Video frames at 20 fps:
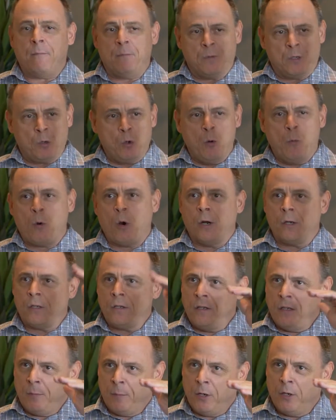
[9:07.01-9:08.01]
from the school board to
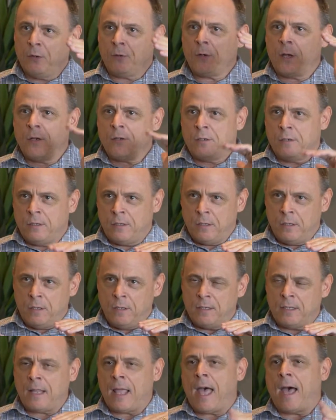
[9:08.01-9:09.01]
the administration, to the
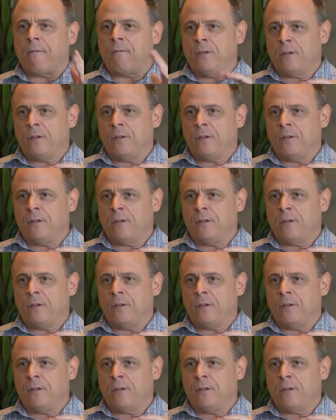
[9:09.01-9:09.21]
staff,